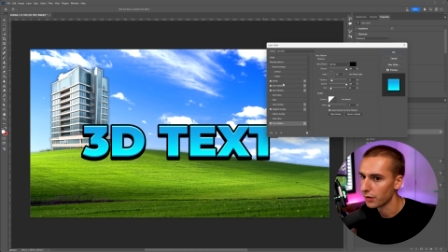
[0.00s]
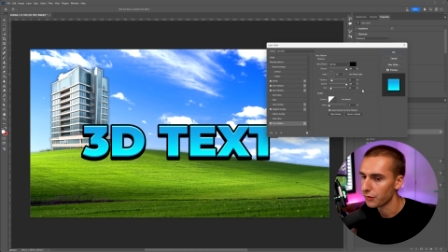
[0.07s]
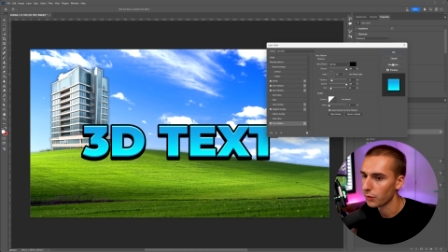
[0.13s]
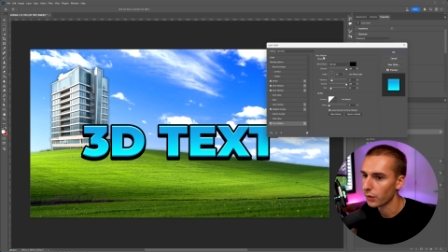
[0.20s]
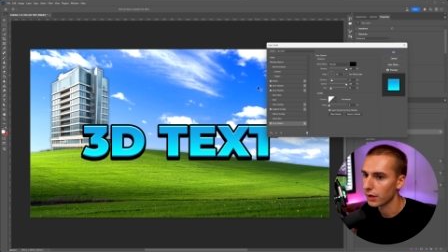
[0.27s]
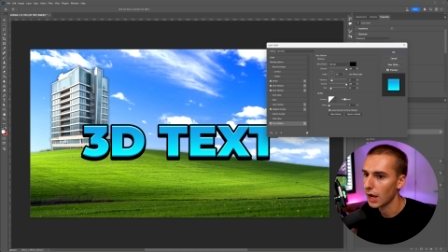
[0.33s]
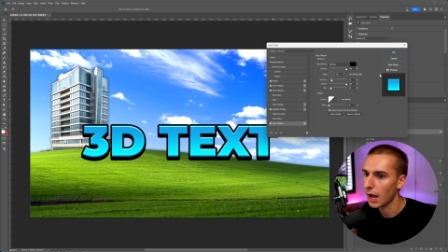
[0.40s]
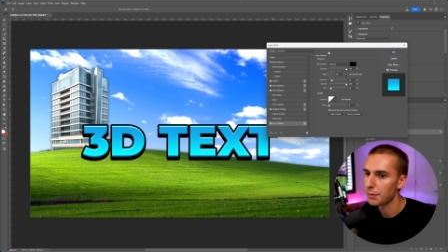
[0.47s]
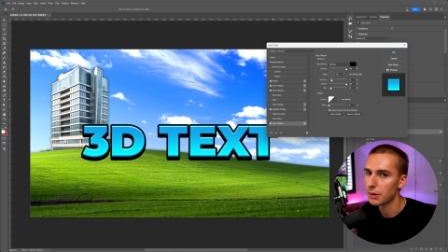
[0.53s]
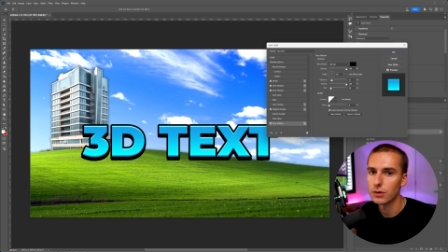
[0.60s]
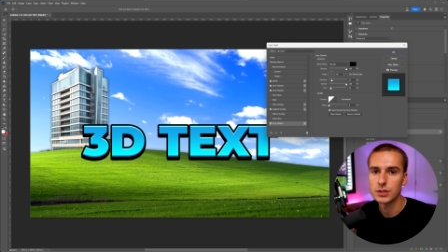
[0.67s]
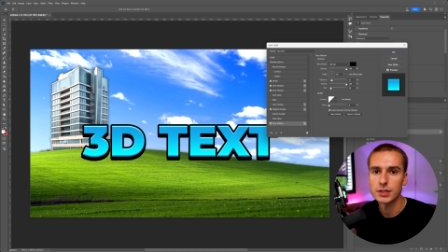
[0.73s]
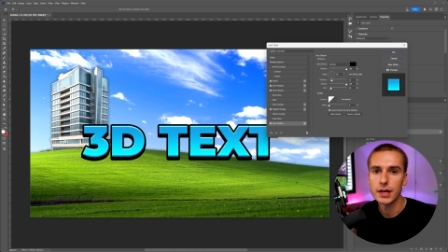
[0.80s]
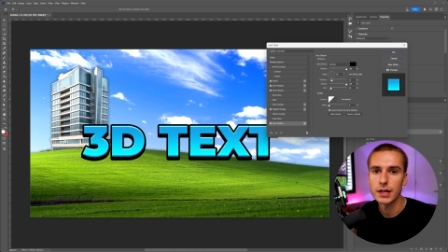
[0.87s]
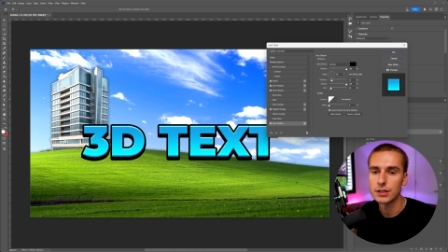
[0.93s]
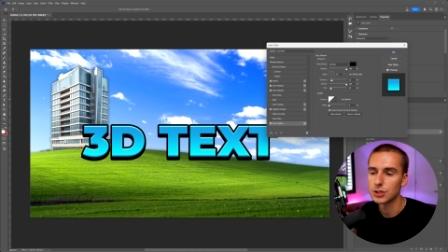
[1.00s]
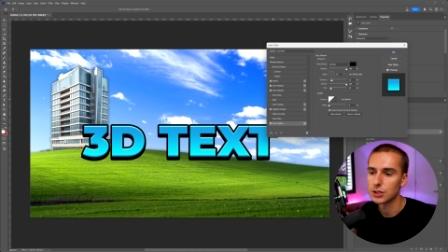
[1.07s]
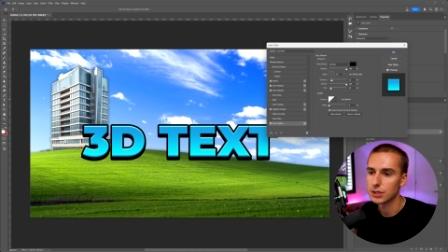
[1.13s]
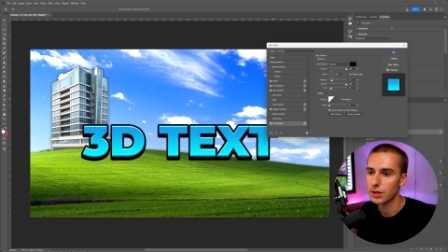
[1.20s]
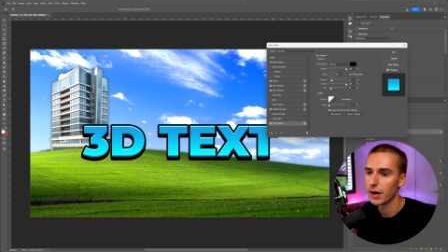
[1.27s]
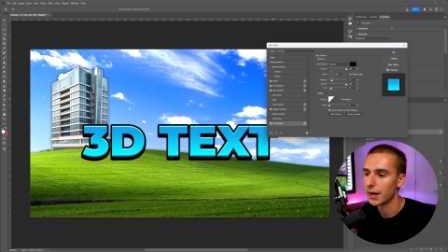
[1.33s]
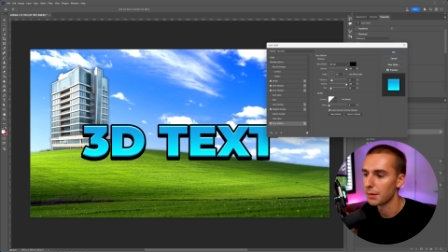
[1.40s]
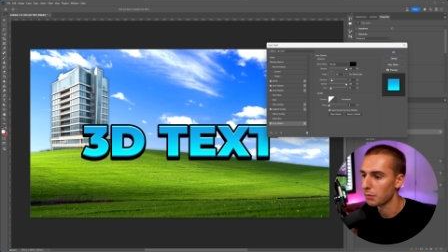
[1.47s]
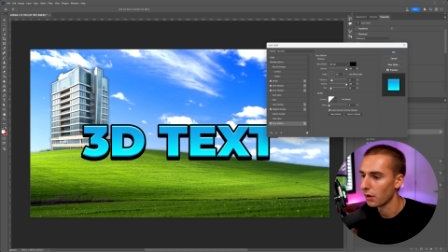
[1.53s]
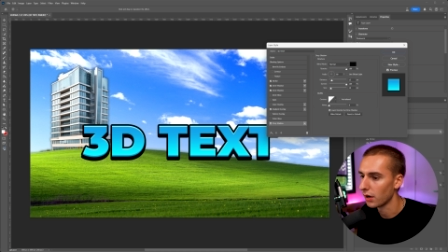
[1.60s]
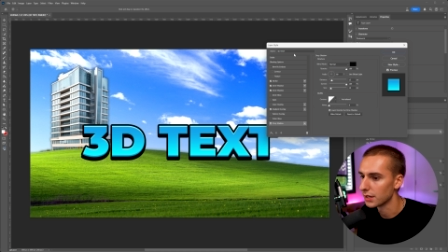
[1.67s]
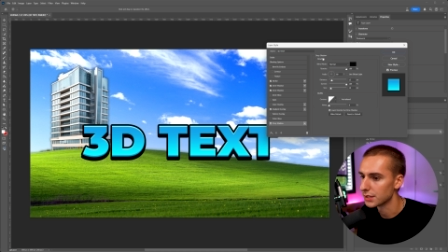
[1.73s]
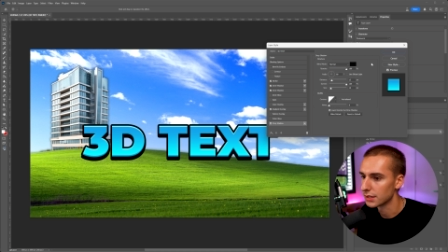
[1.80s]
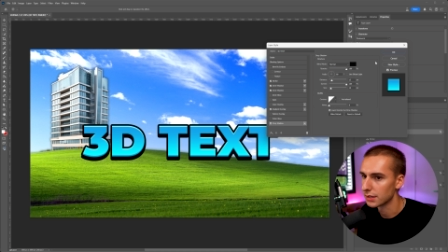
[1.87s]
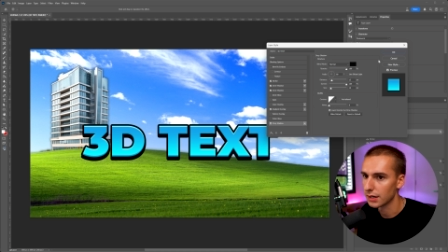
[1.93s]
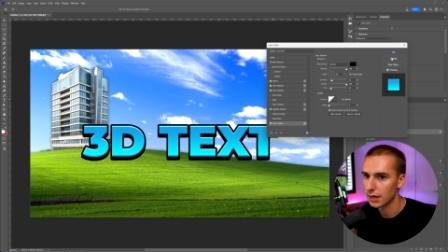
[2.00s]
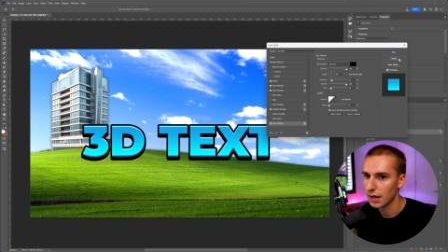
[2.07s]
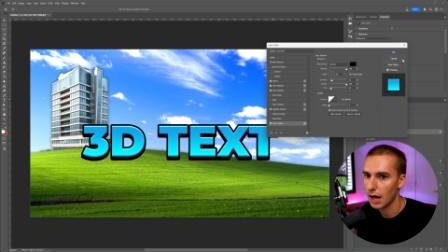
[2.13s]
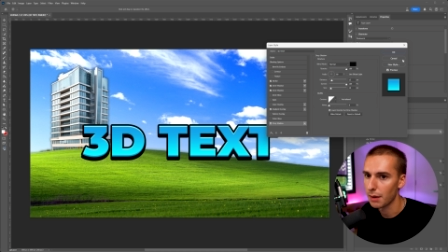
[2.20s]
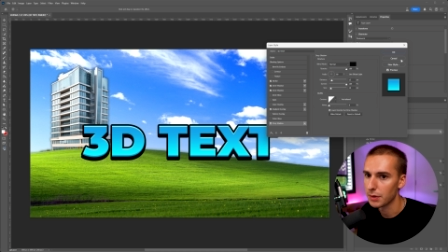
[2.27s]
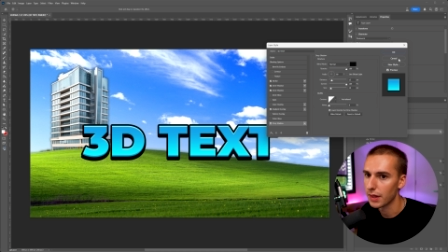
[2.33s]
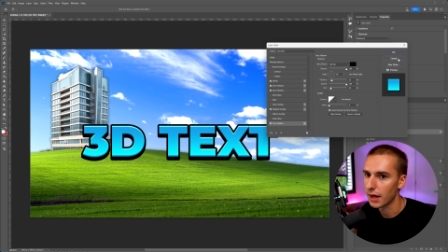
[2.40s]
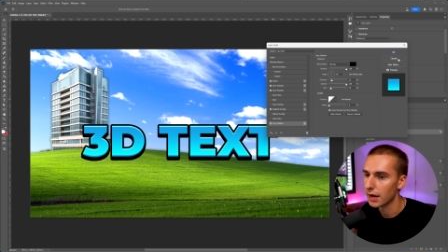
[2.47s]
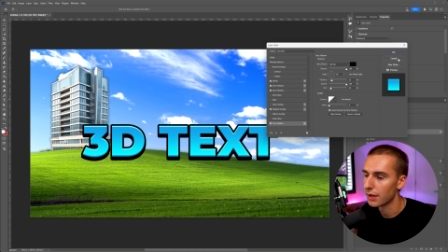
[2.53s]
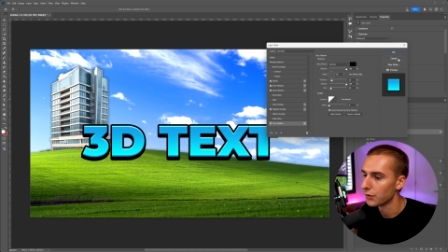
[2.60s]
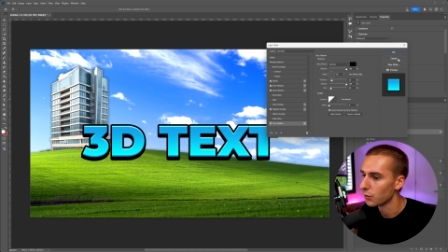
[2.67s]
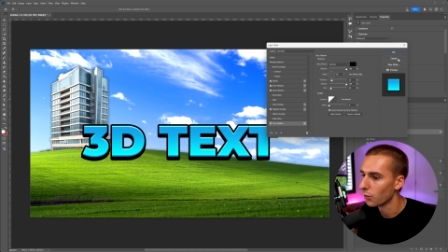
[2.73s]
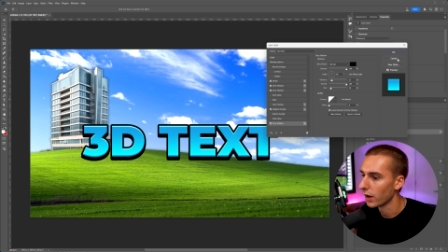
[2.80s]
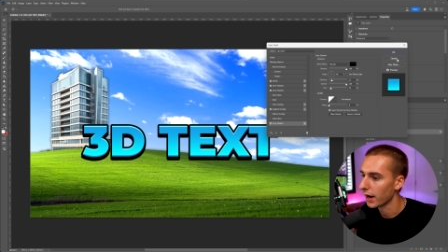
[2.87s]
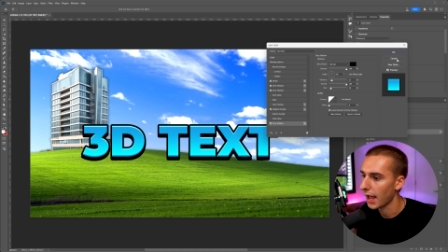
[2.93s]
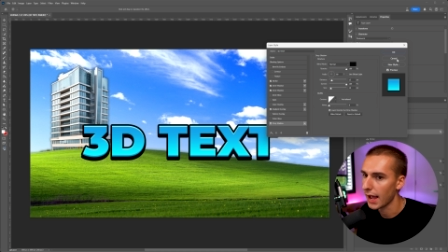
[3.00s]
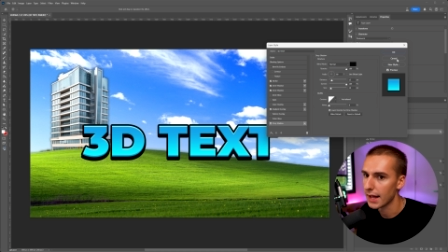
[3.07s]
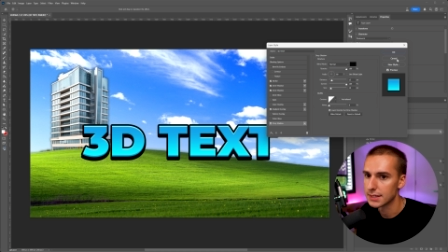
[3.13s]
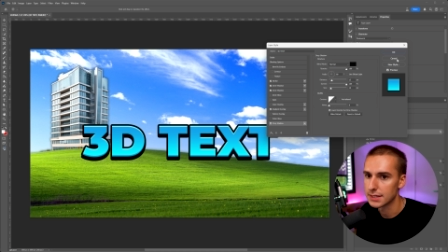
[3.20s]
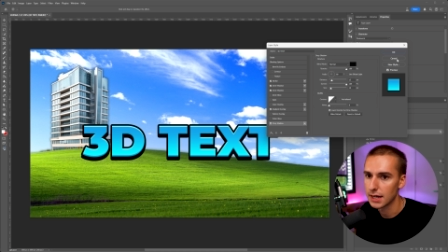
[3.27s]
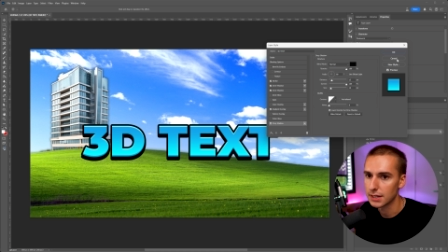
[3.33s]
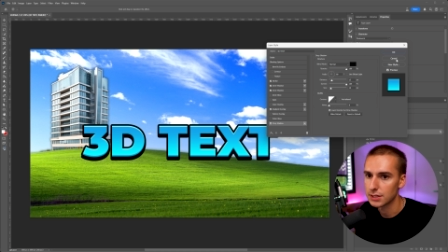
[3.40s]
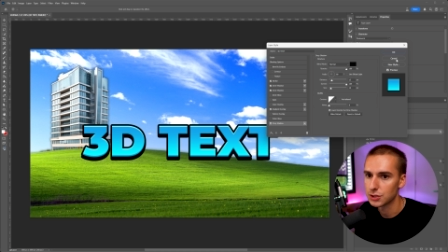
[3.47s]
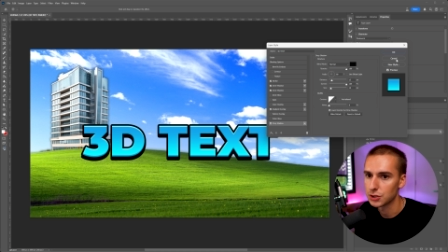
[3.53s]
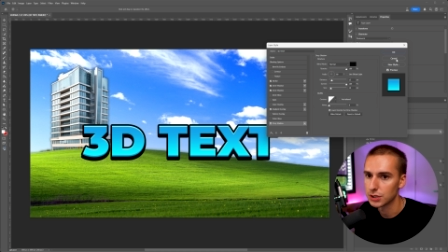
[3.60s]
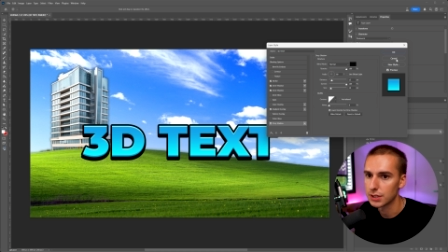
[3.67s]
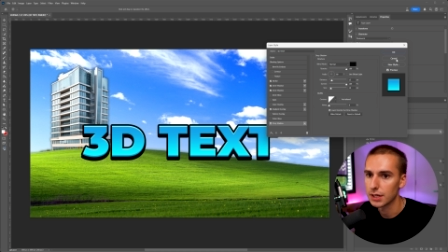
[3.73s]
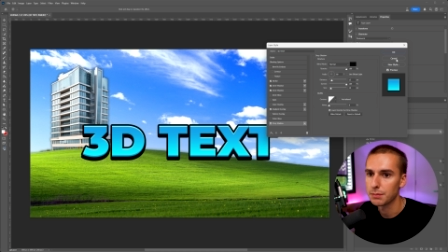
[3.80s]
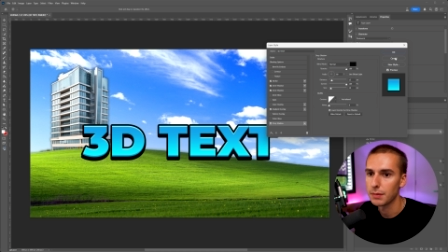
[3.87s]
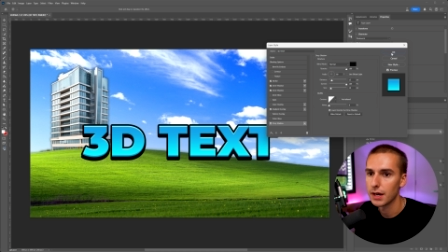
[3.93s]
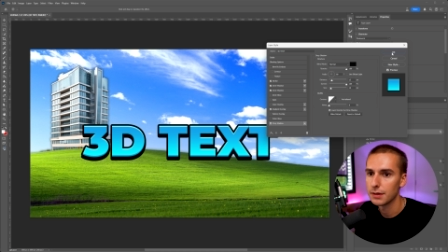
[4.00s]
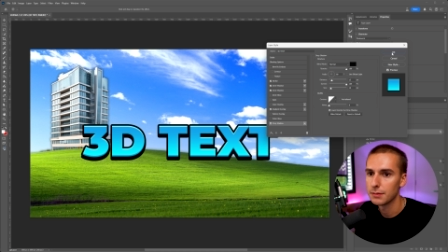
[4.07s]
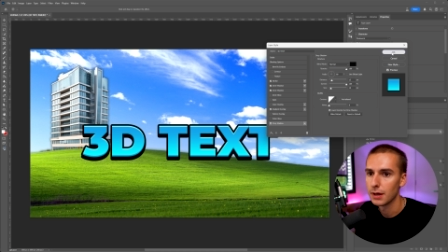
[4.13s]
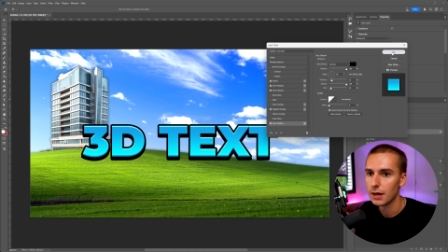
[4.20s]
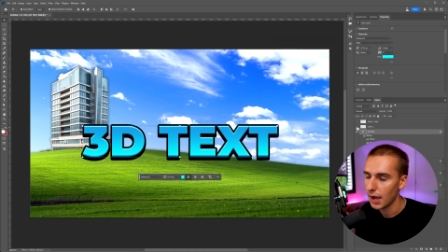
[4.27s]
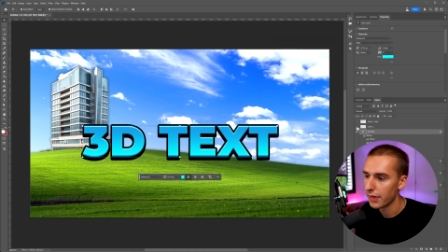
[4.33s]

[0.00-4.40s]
If you wanna copy those settings, just go ahead and pause and, and copy that if you wanna add text just like mine.